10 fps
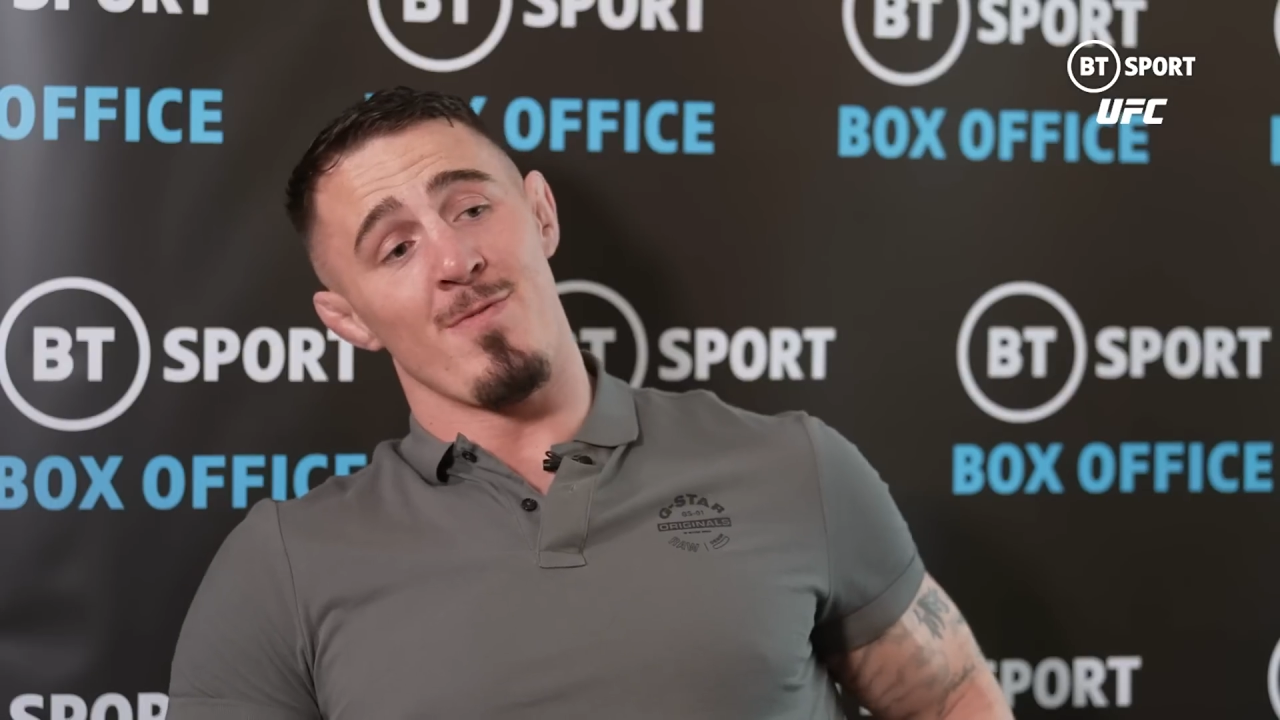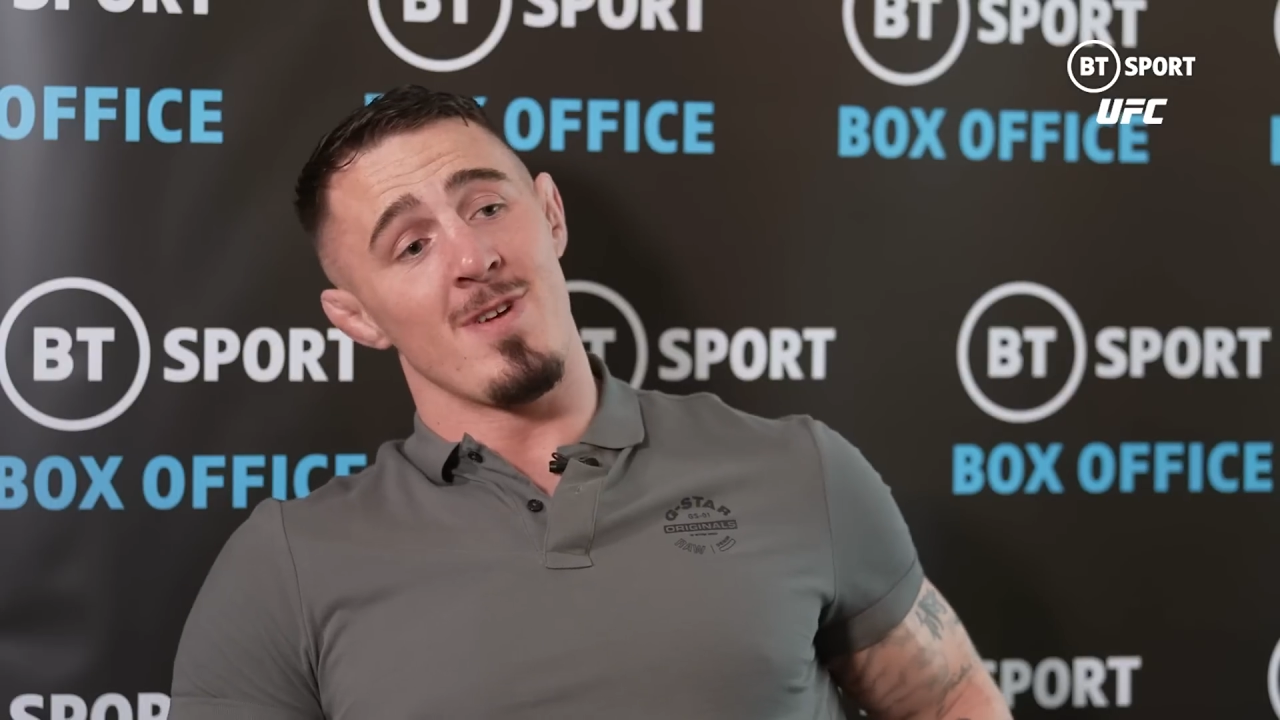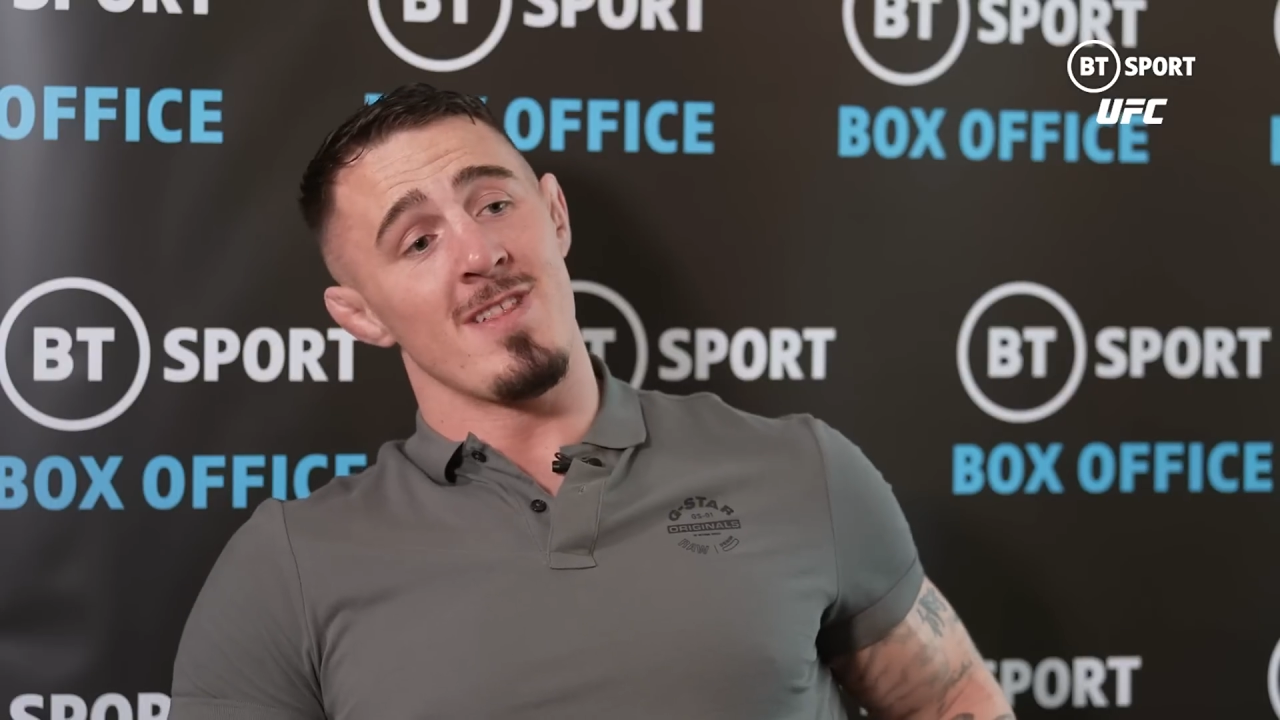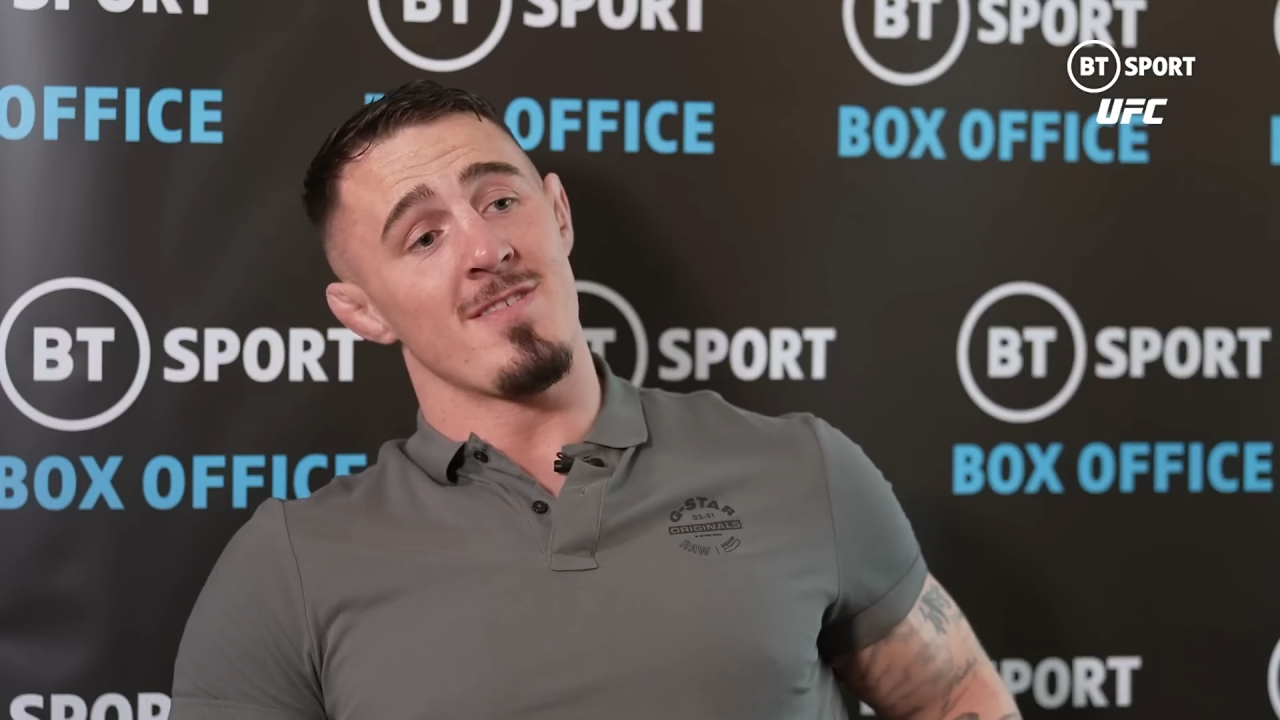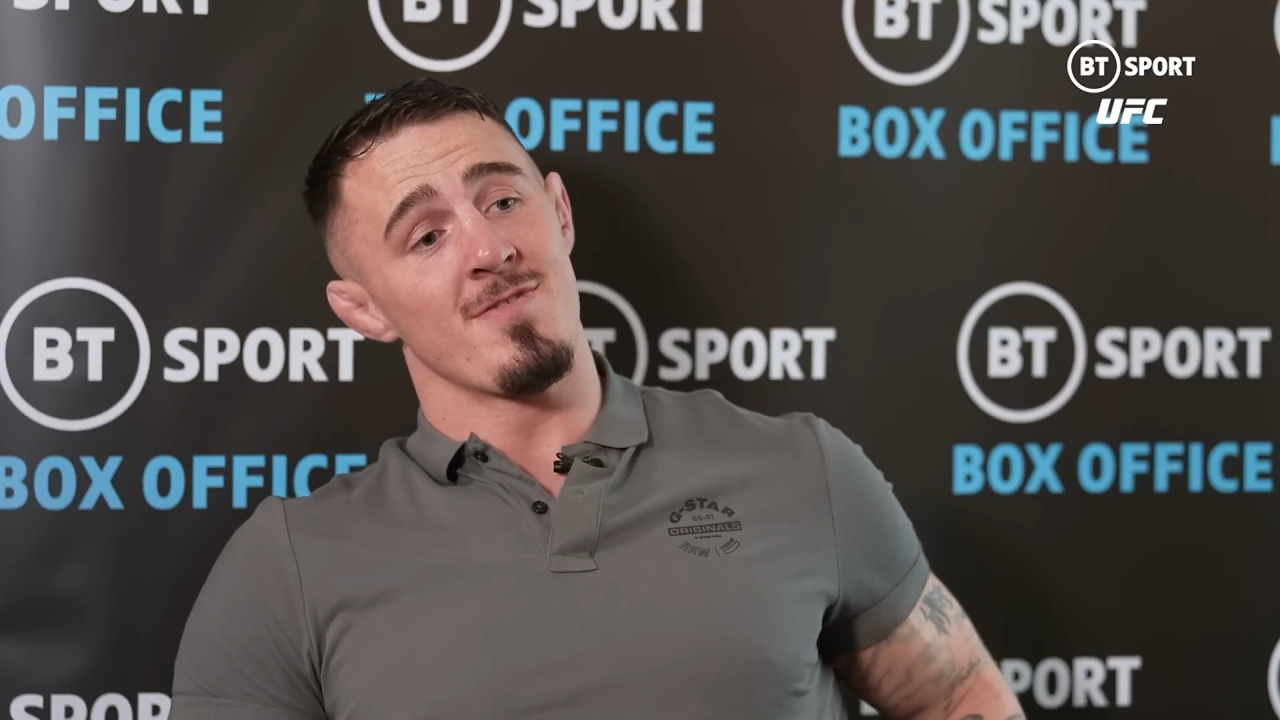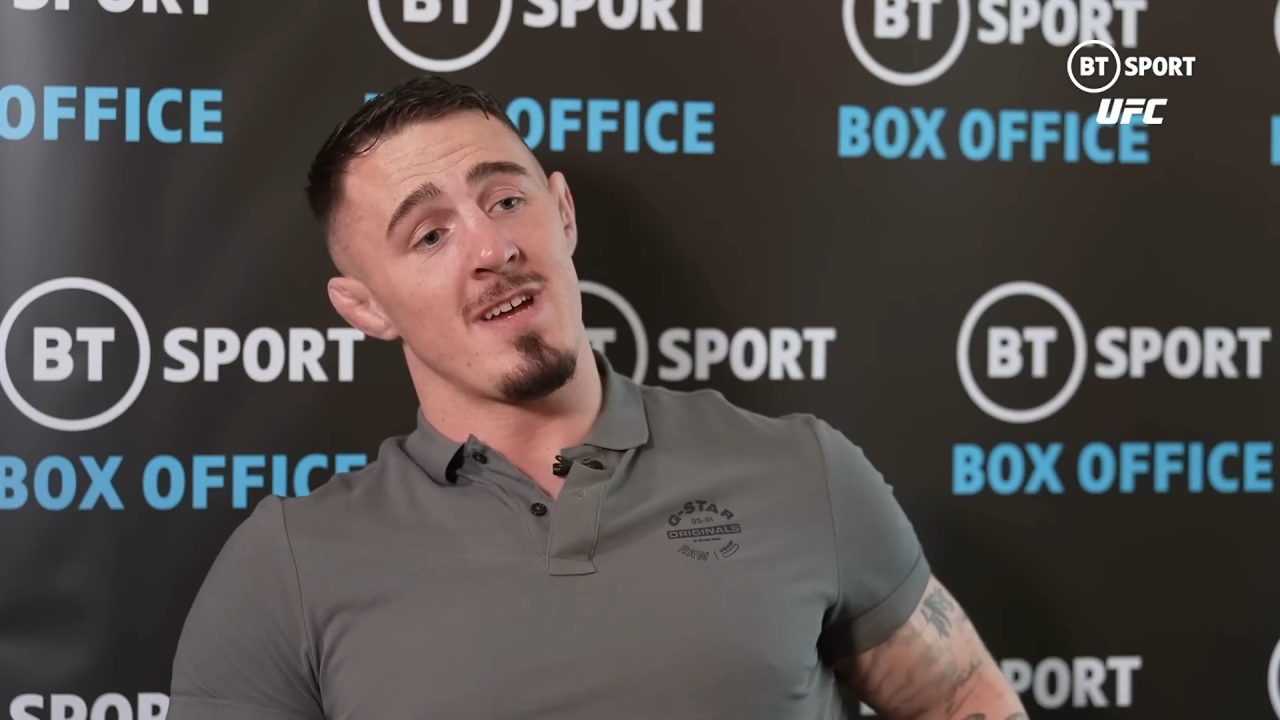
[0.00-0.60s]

on really good